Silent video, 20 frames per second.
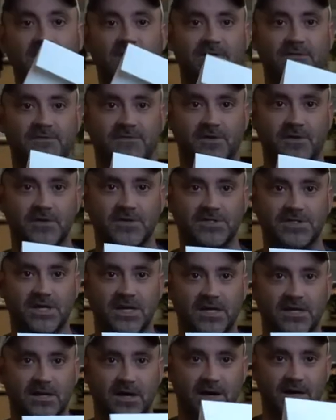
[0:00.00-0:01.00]
First,
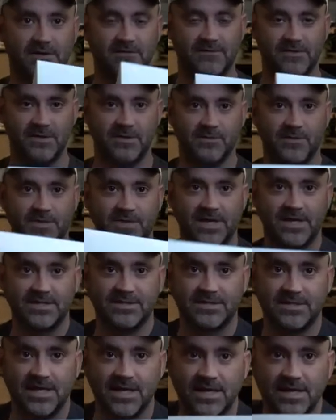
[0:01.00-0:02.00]
an envelope that
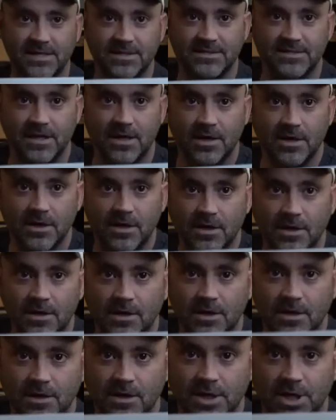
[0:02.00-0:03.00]
says
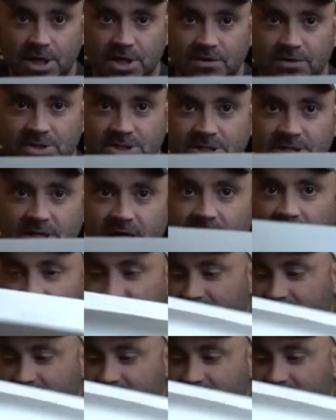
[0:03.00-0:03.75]
Gucci on